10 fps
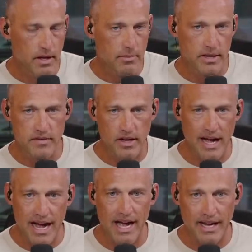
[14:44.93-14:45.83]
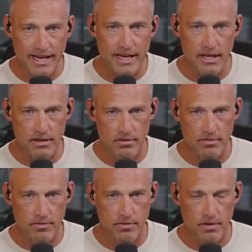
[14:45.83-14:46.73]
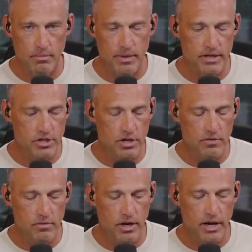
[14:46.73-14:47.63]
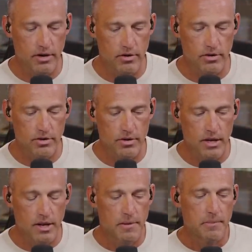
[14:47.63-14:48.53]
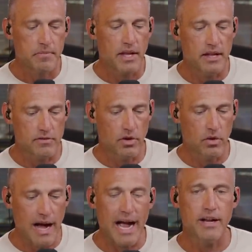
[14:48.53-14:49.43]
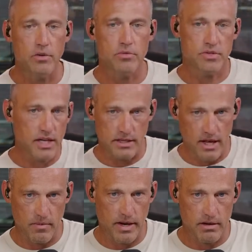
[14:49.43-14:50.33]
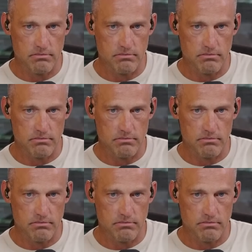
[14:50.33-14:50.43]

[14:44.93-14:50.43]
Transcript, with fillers: But you see, I give a big chunk of what I earn. And so I don't see it that way.